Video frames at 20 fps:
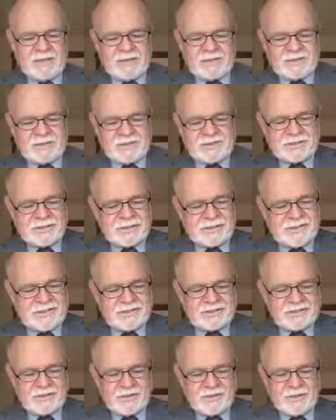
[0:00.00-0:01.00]
She said,
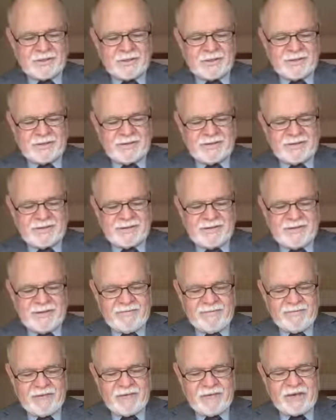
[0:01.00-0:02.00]
"Yes, Lord,
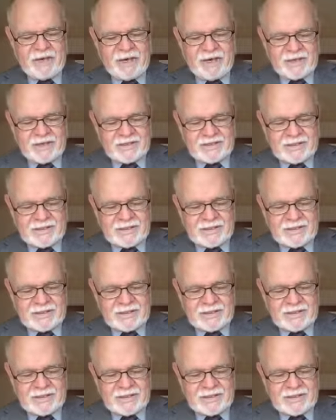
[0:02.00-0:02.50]
even the dogs